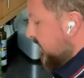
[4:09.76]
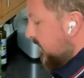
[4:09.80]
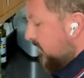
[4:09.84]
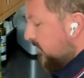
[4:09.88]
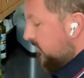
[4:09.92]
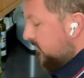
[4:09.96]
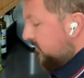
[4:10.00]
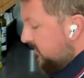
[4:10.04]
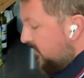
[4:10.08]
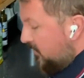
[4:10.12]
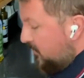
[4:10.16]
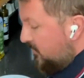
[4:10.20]

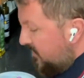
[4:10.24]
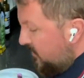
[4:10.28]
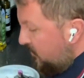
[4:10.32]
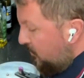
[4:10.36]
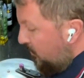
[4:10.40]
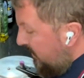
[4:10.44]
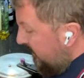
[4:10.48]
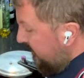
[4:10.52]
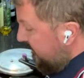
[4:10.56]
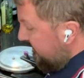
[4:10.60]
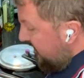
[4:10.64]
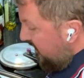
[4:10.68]
So
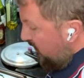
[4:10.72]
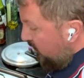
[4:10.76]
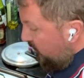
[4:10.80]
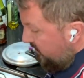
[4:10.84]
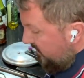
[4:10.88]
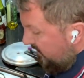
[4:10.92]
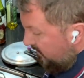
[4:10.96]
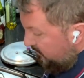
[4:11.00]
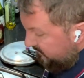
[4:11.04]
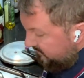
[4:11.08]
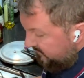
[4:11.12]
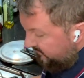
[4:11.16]
anyway, tell
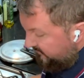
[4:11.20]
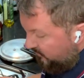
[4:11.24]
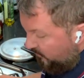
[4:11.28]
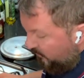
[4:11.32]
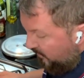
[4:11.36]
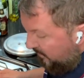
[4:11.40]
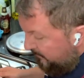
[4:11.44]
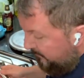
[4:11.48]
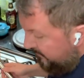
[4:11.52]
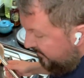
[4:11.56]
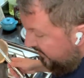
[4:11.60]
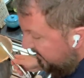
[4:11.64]
me, how's
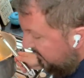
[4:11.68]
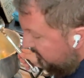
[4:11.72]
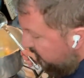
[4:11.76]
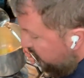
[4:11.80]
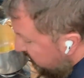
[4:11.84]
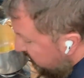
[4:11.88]
everyone been?